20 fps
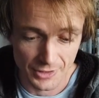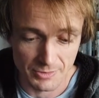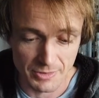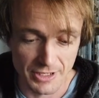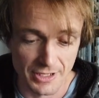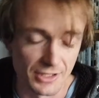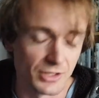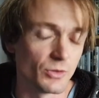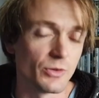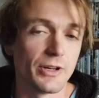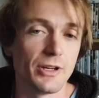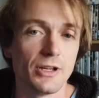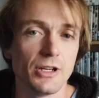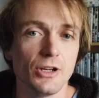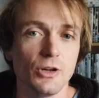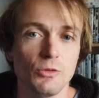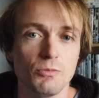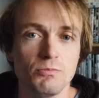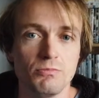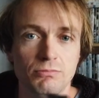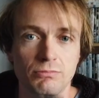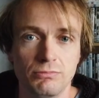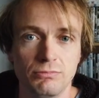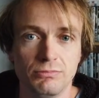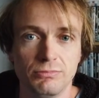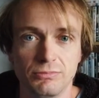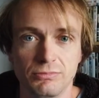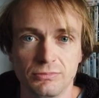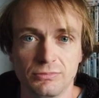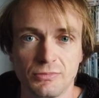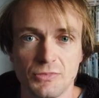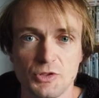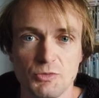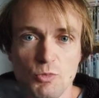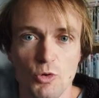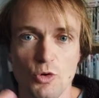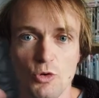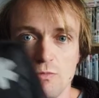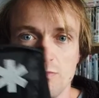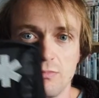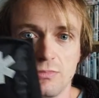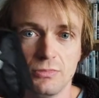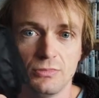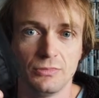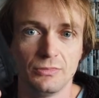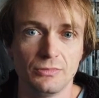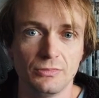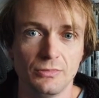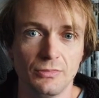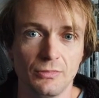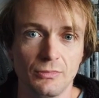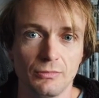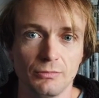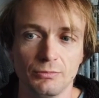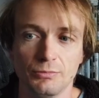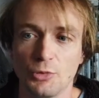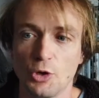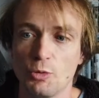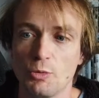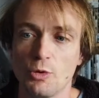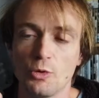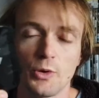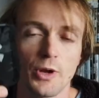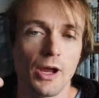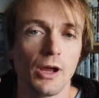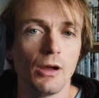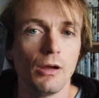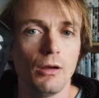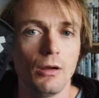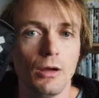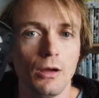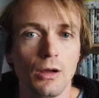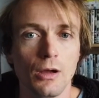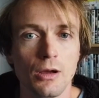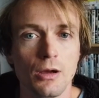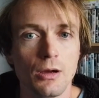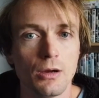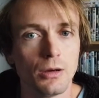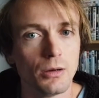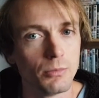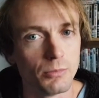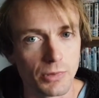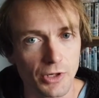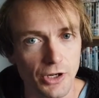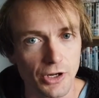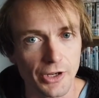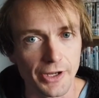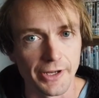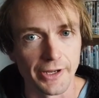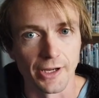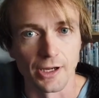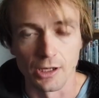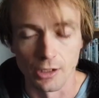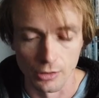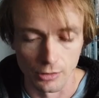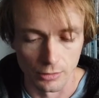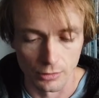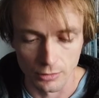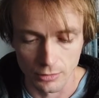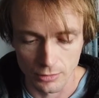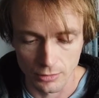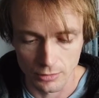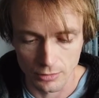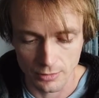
to me, it's only a little small review kit, but I like it a lot.